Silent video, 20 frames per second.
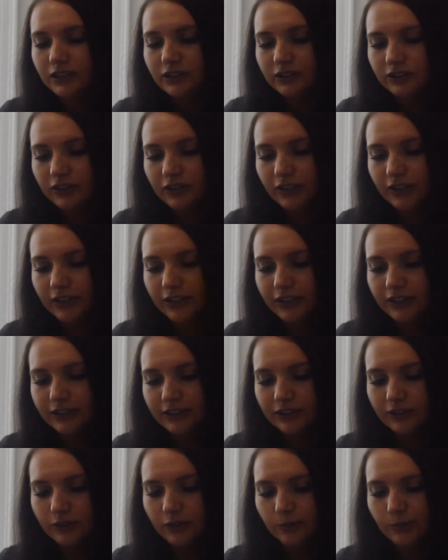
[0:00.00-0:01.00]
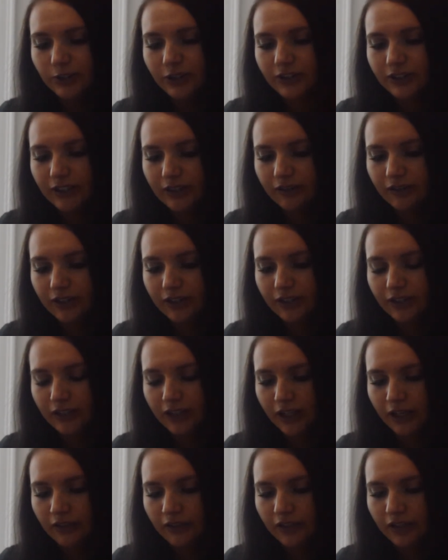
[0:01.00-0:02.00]
So there's the whole being dead
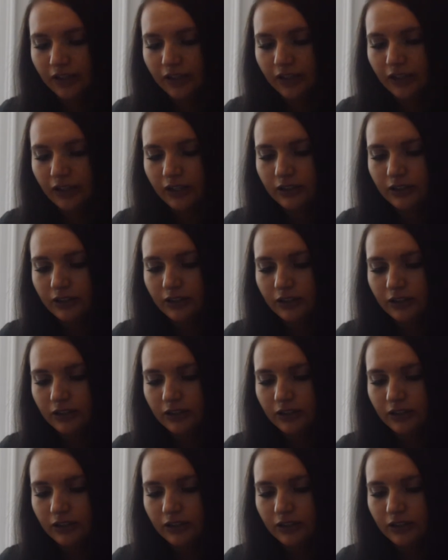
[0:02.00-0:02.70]
thing, and then